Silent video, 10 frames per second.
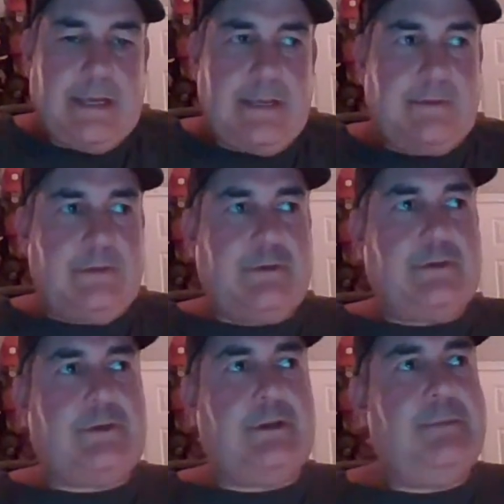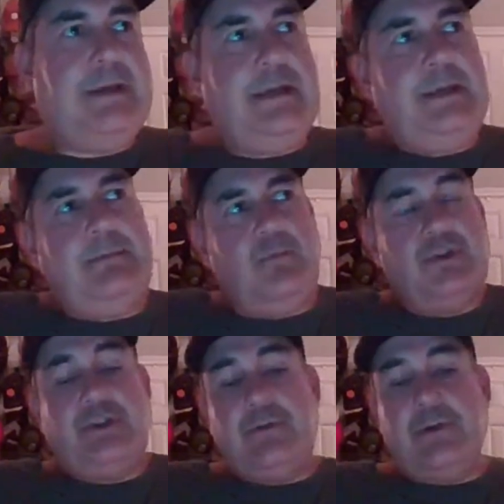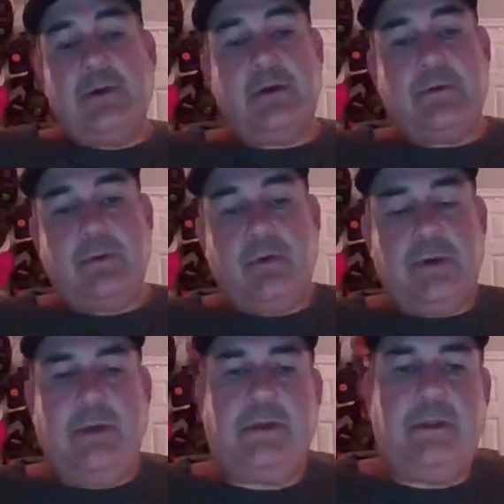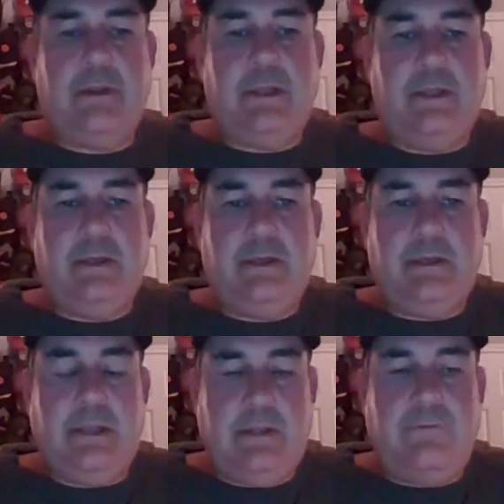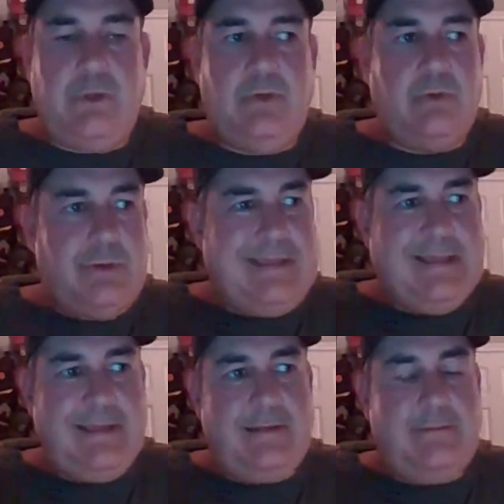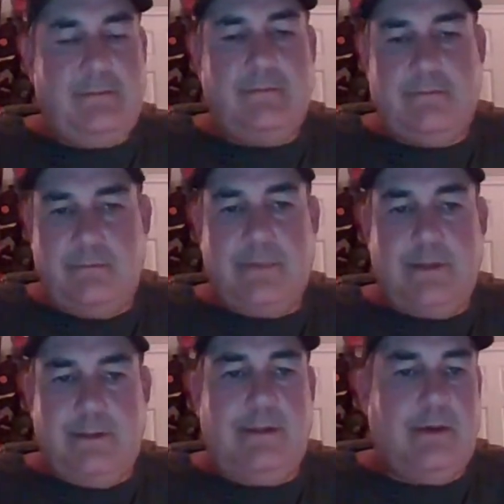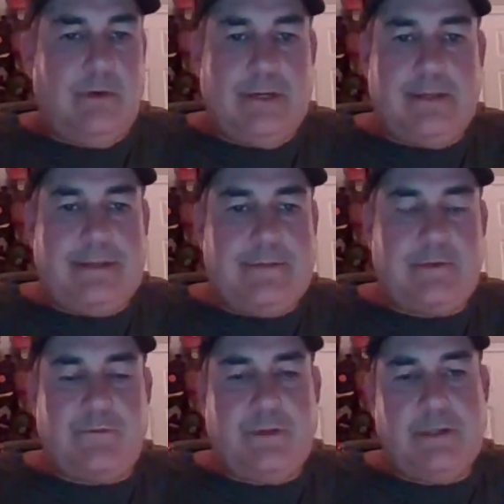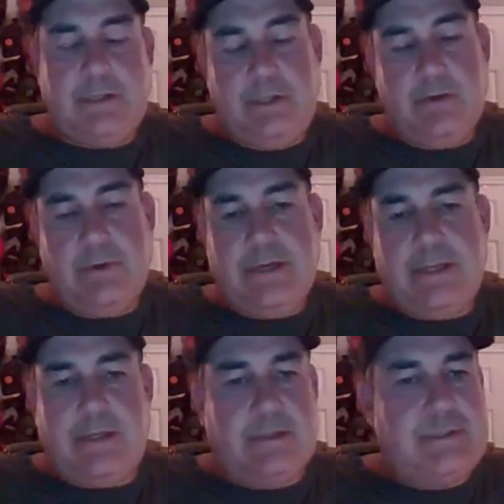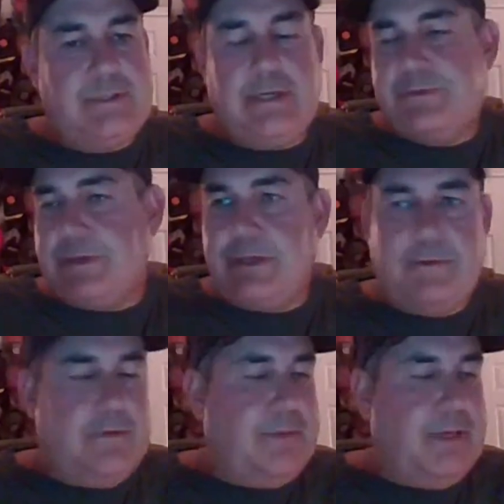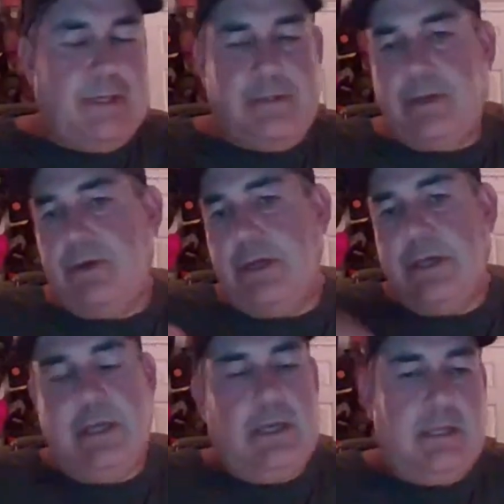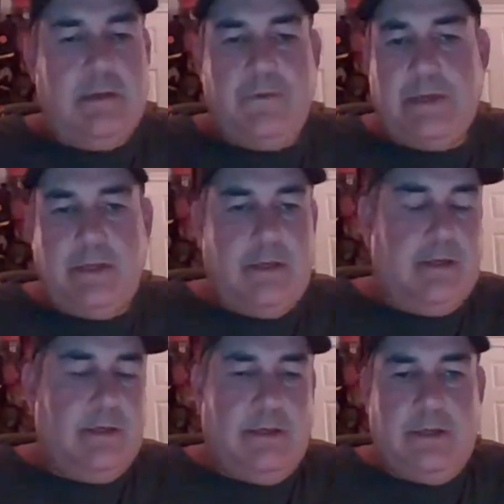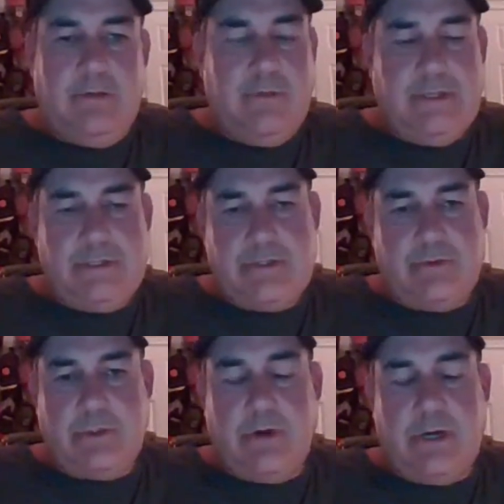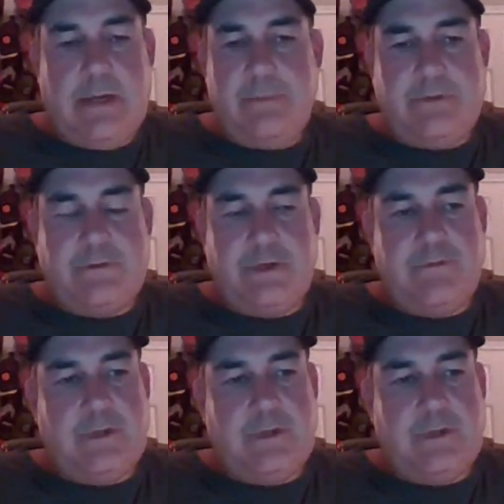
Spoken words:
I guess it's just going to be what you feel comfortable with. And if you get, a decent feeling, and you're right, at gun shops, everybody, hey, I love that gun, and everybody's shooting the crap and stuff.